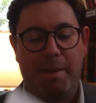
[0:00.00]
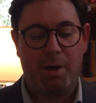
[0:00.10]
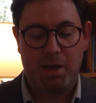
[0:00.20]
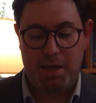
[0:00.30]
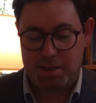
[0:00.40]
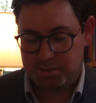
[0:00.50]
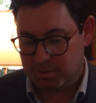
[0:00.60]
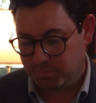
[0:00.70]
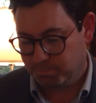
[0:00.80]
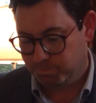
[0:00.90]
Emma
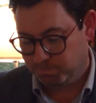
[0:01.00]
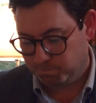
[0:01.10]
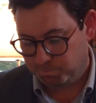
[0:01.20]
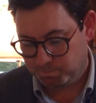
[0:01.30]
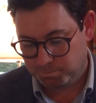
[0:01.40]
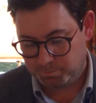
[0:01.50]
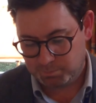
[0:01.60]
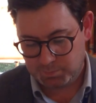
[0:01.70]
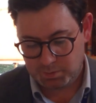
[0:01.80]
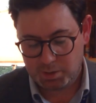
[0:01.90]
is
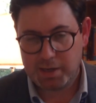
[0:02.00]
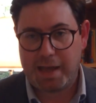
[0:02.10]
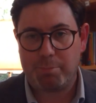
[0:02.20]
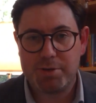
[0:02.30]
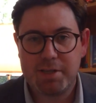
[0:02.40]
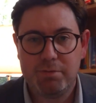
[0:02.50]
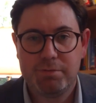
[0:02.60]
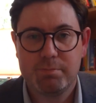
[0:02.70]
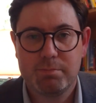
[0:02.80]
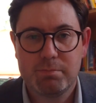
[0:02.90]

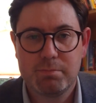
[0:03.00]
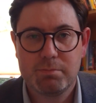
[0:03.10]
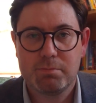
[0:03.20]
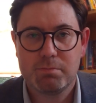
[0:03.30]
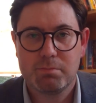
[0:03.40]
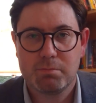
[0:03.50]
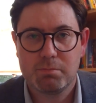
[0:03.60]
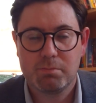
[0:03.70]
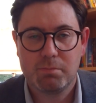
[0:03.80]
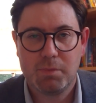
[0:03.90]
collaborative.
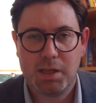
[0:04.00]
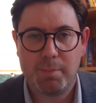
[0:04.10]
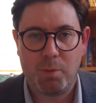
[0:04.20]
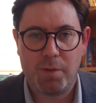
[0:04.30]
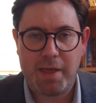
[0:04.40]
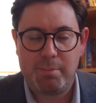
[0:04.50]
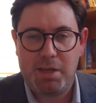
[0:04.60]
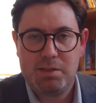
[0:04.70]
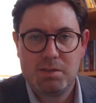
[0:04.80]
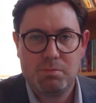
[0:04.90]
Think about what that
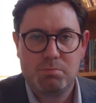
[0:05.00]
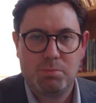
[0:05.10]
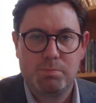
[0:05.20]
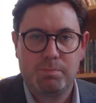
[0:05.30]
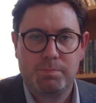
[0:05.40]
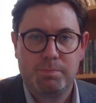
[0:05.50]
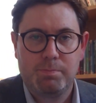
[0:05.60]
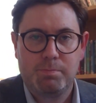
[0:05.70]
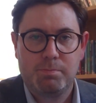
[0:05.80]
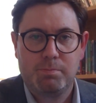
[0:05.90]
means.
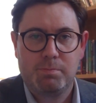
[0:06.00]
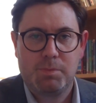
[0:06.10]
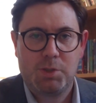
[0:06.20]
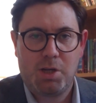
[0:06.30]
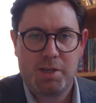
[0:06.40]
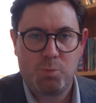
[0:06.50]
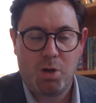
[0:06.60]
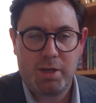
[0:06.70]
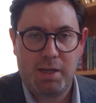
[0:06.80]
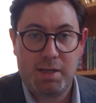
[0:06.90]
She likes
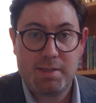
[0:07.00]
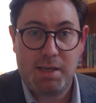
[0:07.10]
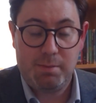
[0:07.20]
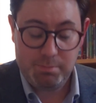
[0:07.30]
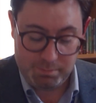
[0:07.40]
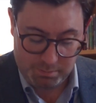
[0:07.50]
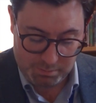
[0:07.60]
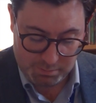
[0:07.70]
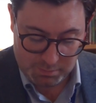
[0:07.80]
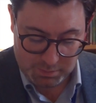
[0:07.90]
working in a team.
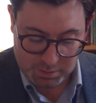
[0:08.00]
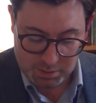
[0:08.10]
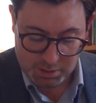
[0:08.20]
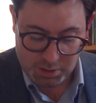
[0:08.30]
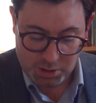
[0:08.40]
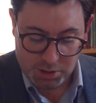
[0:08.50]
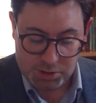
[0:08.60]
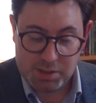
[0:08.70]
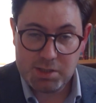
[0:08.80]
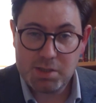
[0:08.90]
She's